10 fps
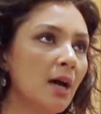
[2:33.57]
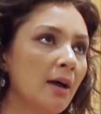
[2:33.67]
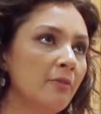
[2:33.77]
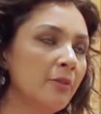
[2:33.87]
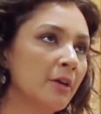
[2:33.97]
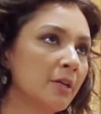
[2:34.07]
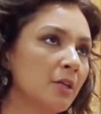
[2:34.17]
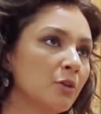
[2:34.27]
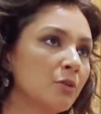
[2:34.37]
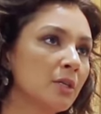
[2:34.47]
I'm very
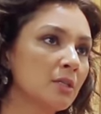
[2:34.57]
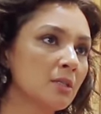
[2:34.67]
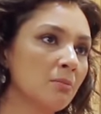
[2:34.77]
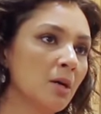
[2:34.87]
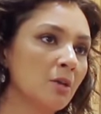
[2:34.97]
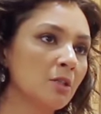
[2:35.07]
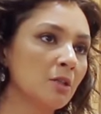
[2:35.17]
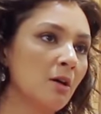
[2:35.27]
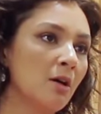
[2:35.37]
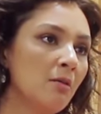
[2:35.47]
curious about
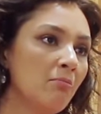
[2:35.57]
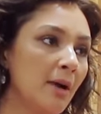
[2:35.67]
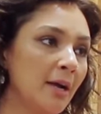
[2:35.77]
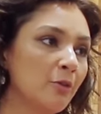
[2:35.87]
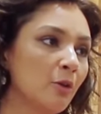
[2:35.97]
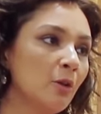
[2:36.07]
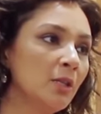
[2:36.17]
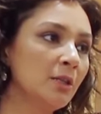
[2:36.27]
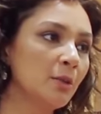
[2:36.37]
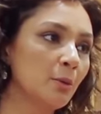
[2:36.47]
my role
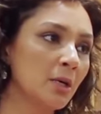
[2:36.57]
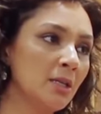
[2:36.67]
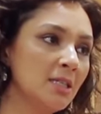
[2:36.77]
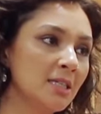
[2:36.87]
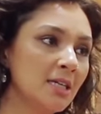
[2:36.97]
in the world.